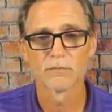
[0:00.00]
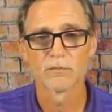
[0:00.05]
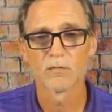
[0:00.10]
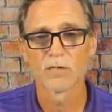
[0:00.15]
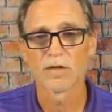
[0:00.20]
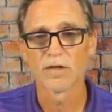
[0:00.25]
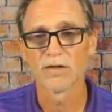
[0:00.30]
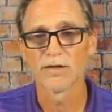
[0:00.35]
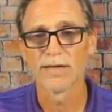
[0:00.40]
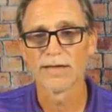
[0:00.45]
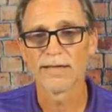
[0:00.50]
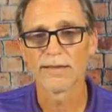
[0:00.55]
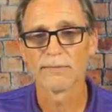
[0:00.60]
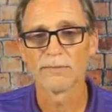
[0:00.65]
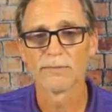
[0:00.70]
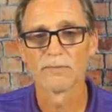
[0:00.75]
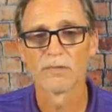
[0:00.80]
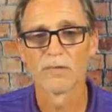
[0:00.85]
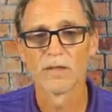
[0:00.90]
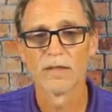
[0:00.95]
All right.
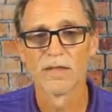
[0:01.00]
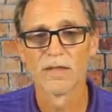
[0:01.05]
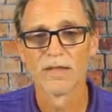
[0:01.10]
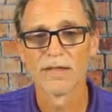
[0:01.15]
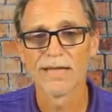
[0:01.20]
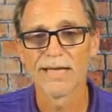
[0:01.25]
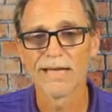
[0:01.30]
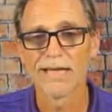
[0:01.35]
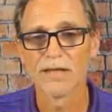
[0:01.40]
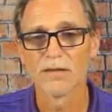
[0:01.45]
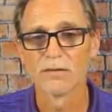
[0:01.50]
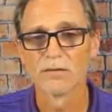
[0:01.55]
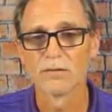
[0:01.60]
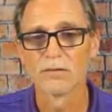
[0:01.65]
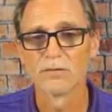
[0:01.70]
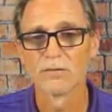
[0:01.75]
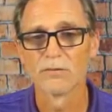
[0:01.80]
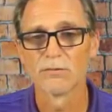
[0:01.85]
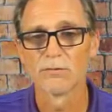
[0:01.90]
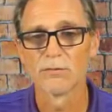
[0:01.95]
Now,
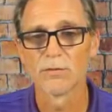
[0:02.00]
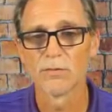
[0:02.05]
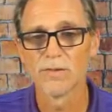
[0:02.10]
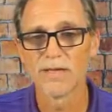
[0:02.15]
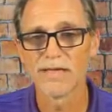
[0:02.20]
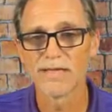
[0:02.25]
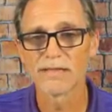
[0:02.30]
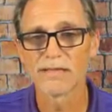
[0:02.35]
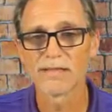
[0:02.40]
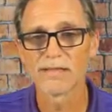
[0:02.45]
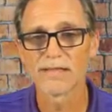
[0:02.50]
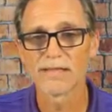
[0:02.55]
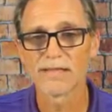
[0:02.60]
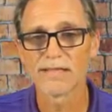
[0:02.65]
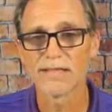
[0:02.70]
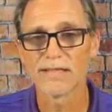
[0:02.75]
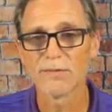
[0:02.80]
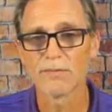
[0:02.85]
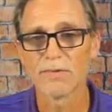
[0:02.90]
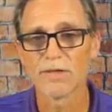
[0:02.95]
for me, a
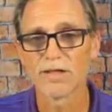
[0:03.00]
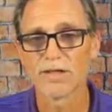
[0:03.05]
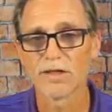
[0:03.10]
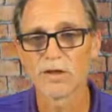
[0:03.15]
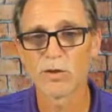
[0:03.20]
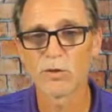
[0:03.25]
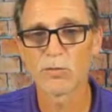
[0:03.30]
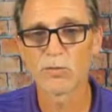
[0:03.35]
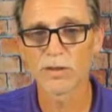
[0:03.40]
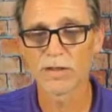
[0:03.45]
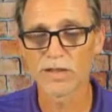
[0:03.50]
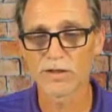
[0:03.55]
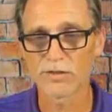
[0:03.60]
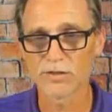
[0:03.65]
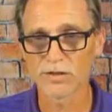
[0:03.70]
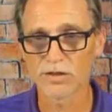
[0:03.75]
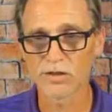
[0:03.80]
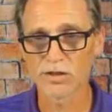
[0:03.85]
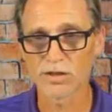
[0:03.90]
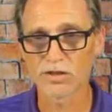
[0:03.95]
16-bit accumulator
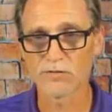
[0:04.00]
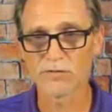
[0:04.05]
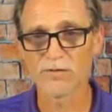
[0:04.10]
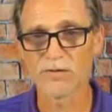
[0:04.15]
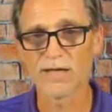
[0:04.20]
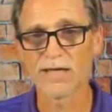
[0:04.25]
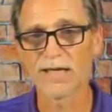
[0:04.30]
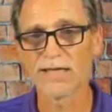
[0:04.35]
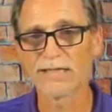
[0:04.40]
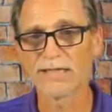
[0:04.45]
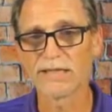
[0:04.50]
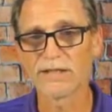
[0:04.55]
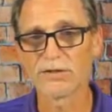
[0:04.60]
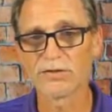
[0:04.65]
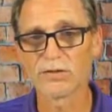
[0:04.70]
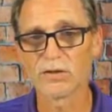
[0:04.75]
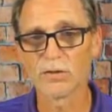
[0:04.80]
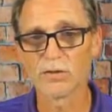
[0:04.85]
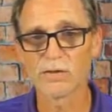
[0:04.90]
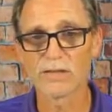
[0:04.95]
is just fine, and you'll
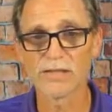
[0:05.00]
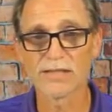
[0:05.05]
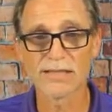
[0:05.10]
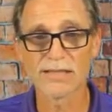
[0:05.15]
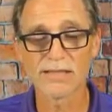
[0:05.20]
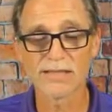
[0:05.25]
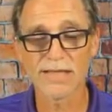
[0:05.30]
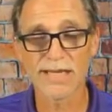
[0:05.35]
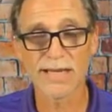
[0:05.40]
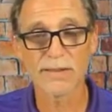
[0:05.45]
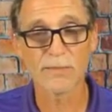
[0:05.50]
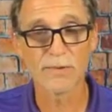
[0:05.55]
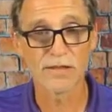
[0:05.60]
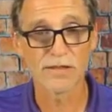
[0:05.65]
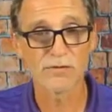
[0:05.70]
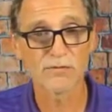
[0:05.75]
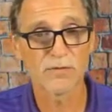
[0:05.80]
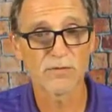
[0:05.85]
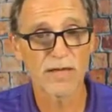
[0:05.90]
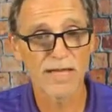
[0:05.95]
notice Seascape is
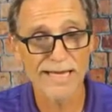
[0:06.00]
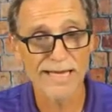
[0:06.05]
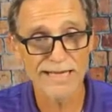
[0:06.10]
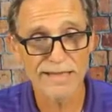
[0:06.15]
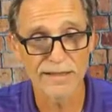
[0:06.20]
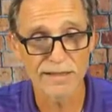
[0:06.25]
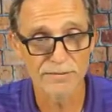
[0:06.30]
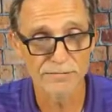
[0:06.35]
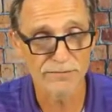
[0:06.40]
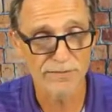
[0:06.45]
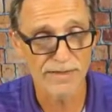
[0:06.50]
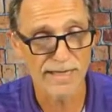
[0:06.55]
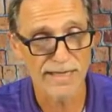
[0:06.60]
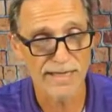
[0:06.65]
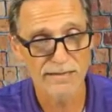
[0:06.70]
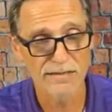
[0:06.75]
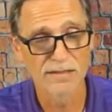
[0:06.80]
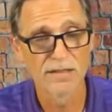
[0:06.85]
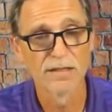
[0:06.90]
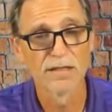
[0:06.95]
flagging the
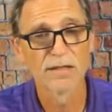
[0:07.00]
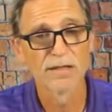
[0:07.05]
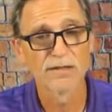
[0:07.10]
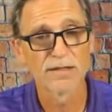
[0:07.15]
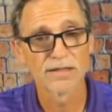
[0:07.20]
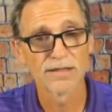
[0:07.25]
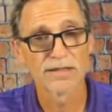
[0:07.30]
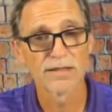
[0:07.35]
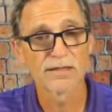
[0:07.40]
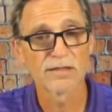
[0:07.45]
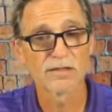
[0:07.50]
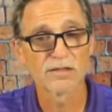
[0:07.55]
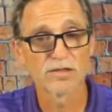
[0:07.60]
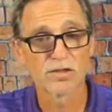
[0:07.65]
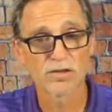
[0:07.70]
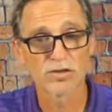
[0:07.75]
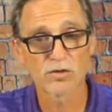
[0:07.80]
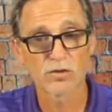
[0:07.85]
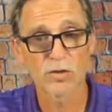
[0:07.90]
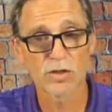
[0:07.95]
fact that this is a
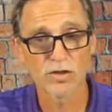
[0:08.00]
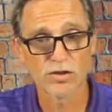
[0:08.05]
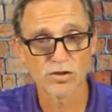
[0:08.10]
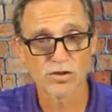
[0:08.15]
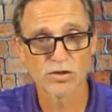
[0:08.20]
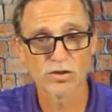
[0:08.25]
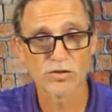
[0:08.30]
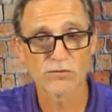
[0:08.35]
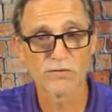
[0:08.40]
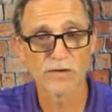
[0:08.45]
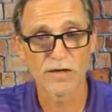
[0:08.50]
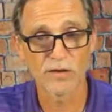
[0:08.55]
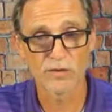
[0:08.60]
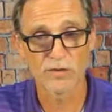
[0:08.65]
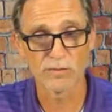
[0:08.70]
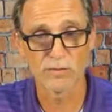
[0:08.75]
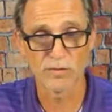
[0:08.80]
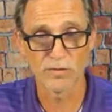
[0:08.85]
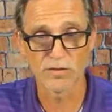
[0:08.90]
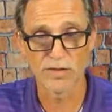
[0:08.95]
structured
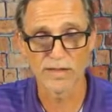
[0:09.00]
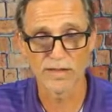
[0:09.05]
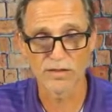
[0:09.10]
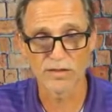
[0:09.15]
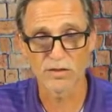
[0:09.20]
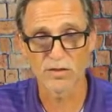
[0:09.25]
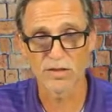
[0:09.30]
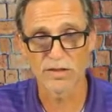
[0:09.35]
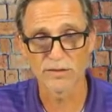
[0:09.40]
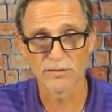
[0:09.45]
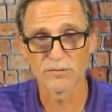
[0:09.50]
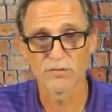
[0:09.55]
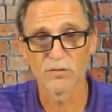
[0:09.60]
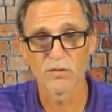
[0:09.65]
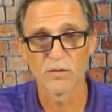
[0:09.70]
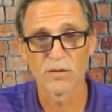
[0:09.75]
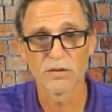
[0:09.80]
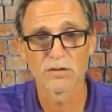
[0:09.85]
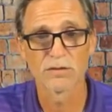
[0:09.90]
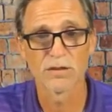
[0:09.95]
variable that it's looking
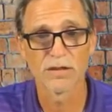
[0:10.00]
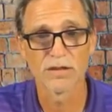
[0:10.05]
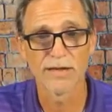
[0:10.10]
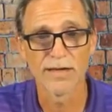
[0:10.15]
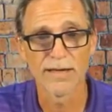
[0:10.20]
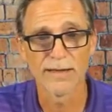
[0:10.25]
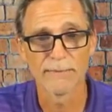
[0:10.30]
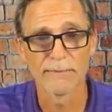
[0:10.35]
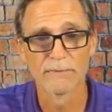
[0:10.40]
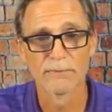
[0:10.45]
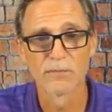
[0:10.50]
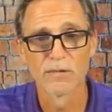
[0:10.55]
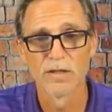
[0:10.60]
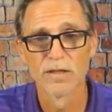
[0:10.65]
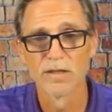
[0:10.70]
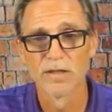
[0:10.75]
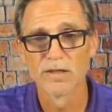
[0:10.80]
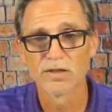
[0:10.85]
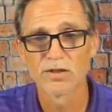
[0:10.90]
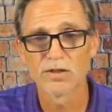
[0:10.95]
for. All right.
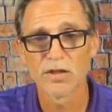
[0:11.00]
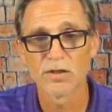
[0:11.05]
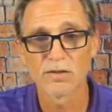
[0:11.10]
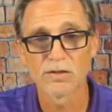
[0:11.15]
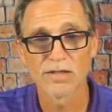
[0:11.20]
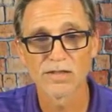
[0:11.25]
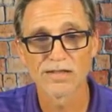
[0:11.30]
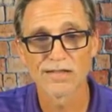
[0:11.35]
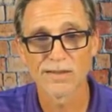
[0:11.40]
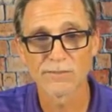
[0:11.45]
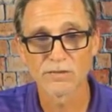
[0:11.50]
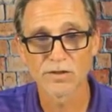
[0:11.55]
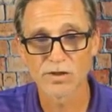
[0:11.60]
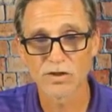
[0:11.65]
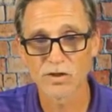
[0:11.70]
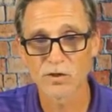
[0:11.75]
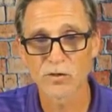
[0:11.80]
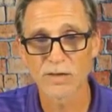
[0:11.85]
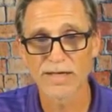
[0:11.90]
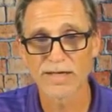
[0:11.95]
So since I'm just
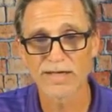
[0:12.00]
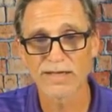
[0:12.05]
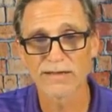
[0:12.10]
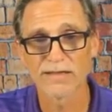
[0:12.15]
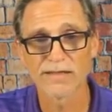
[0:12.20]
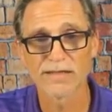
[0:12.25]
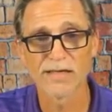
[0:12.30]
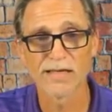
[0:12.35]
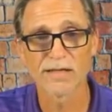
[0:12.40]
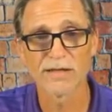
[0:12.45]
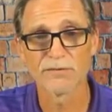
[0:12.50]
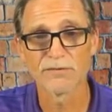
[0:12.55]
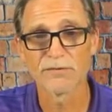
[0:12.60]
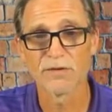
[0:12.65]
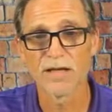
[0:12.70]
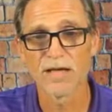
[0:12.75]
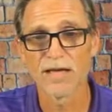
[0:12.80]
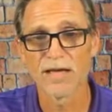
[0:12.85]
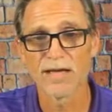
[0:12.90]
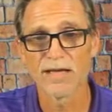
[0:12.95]
creating this on the
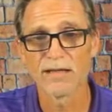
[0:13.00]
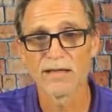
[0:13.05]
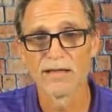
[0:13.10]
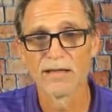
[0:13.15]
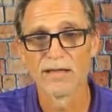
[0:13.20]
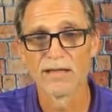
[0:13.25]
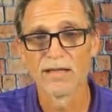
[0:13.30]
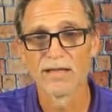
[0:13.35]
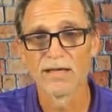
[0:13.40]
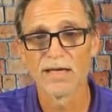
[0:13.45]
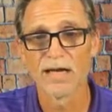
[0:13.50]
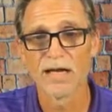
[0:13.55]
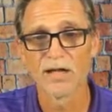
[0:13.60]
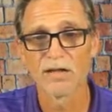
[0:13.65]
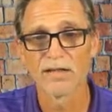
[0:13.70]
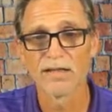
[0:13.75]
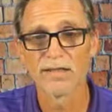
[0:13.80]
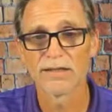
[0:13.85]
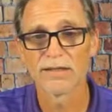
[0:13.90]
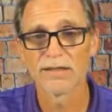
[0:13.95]
fly, I'll
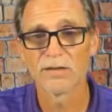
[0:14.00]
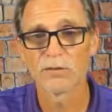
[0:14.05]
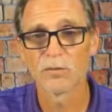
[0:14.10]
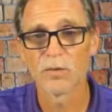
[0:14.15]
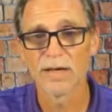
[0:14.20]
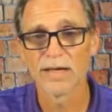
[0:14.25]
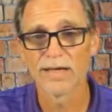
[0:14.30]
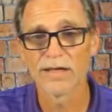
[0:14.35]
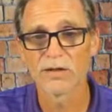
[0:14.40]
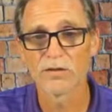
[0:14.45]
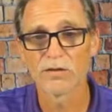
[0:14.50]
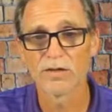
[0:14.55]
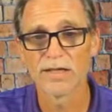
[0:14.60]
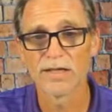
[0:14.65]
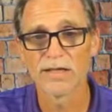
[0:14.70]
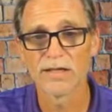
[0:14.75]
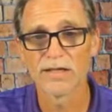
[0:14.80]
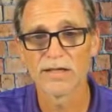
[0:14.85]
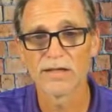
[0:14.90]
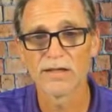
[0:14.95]
hit the right arrow
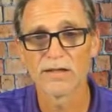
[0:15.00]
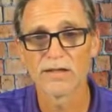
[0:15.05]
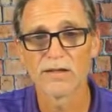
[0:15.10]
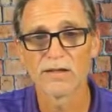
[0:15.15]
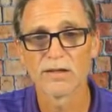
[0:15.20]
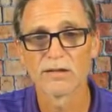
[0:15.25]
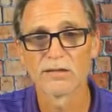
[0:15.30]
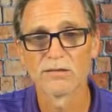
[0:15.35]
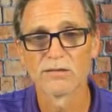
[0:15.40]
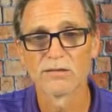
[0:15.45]
key here,